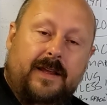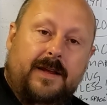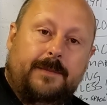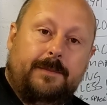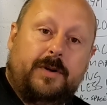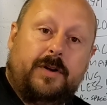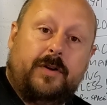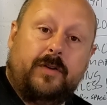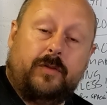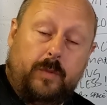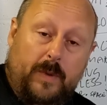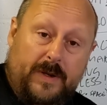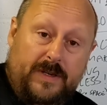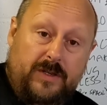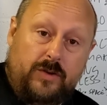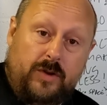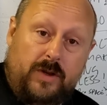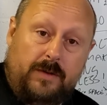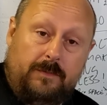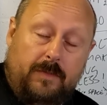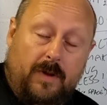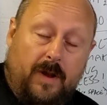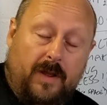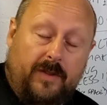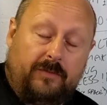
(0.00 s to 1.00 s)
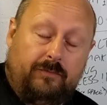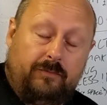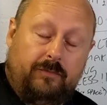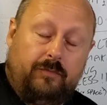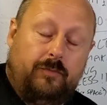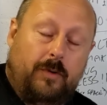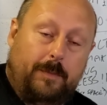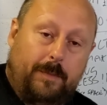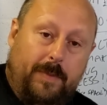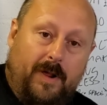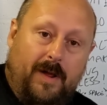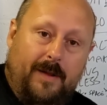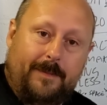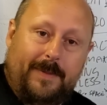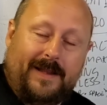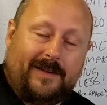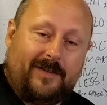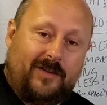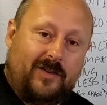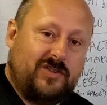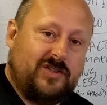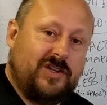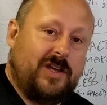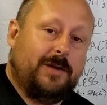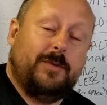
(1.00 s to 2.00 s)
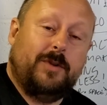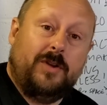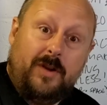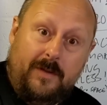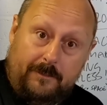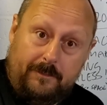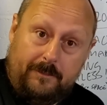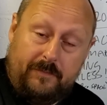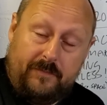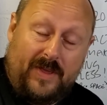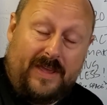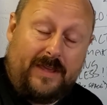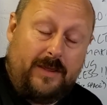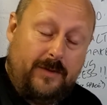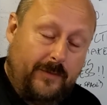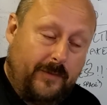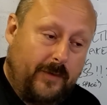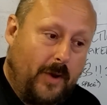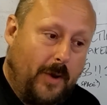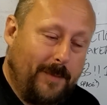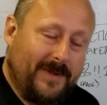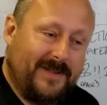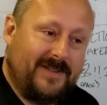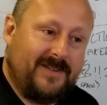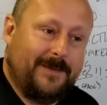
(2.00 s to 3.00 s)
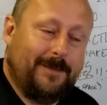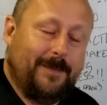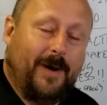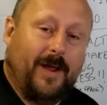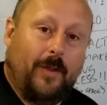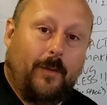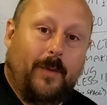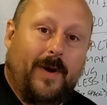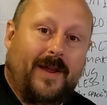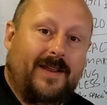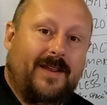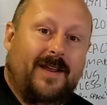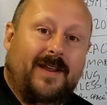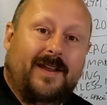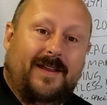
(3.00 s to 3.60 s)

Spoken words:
because I reply back to the gentleman, thank you for commenting, by the way,